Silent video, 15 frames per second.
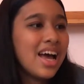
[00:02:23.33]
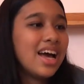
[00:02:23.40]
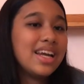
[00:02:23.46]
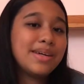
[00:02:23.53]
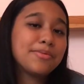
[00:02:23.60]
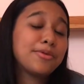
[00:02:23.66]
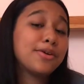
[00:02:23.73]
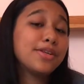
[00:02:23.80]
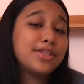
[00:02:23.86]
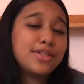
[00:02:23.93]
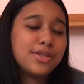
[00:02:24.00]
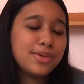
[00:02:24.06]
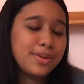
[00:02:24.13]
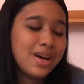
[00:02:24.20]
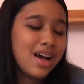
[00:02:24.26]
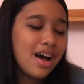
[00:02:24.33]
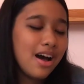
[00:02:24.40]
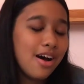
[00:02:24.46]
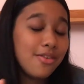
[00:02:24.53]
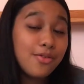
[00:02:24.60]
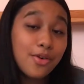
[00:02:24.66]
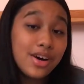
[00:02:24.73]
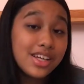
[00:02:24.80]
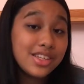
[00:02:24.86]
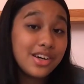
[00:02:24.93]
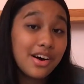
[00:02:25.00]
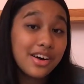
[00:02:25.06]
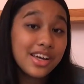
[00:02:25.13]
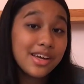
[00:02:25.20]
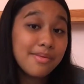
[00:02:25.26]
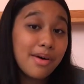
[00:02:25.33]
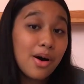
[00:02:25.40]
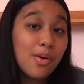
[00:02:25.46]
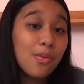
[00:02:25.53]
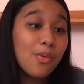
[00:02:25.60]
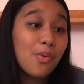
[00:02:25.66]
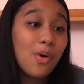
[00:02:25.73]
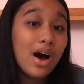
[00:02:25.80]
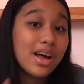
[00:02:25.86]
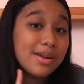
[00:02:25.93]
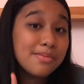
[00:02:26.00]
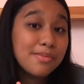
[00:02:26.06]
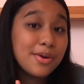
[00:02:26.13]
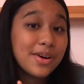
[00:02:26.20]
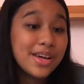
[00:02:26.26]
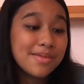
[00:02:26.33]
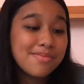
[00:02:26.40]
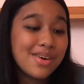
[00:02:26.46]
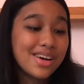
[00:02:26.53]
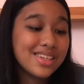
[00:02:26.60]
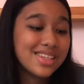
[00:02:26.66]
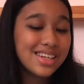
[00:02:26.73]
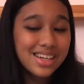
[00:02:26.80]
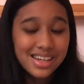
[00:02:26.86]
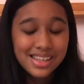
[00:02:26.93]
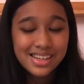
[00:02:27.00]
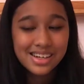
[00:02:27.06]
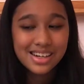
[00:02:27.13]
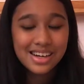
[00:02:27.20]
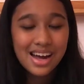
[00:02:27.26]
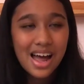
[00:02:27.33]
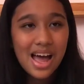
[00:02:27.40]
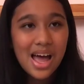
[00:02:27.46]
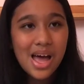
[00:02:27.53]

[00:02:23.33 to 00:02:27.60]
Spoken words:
and I'm going to avoid talking about one book in particular